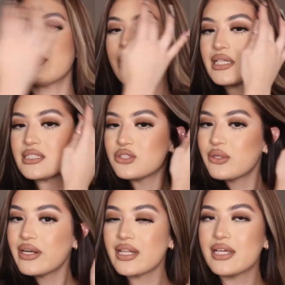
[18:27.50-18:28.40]
you guys
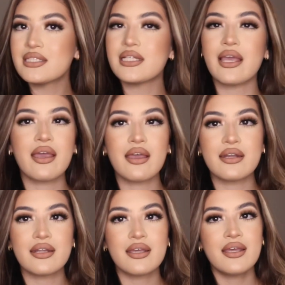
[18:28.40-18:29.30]
enjoyed this,
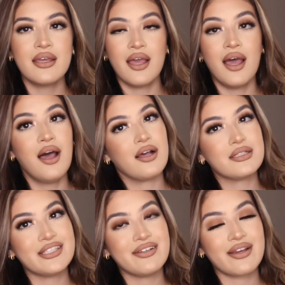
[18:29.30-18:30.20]
and I'll
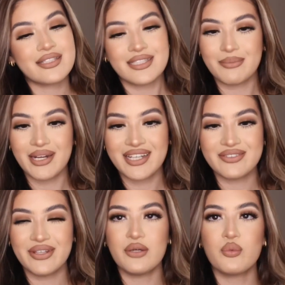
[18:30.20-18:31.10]
see you guys in my next
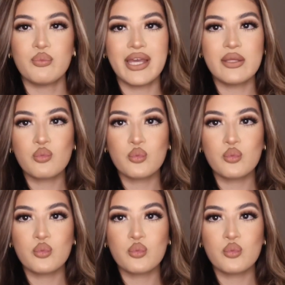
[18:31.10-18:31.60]
video. Bye!